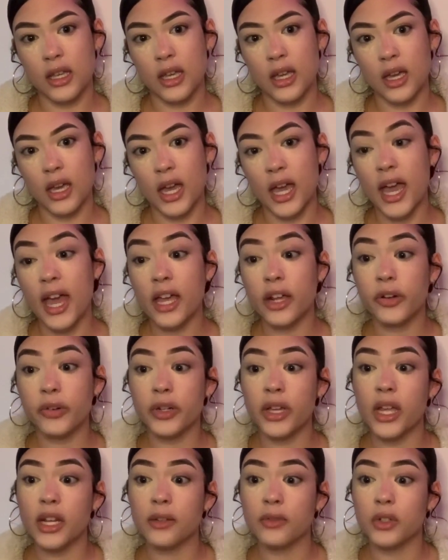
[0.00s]
I had
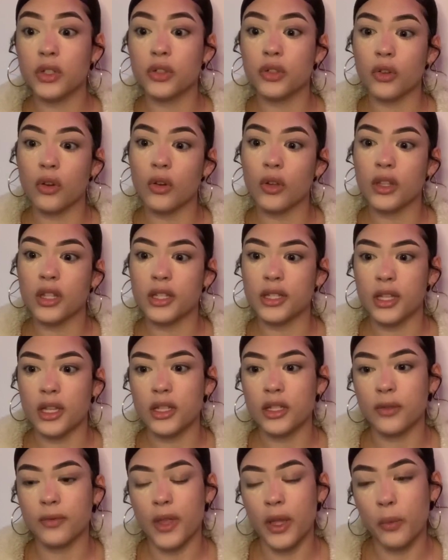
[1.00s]
creative control in the sense
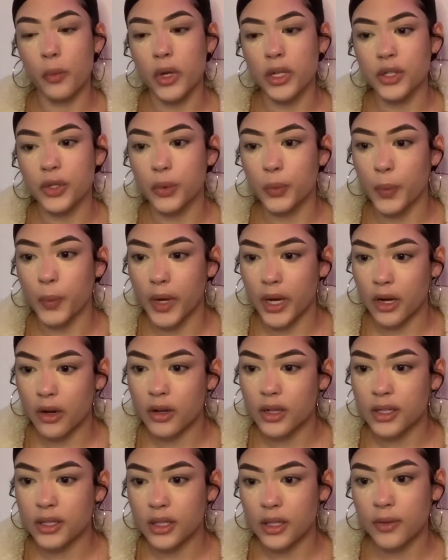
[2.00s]
of like what to wear and
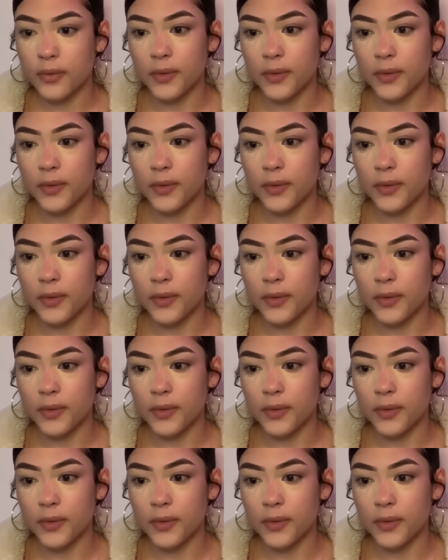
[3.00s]
stuff.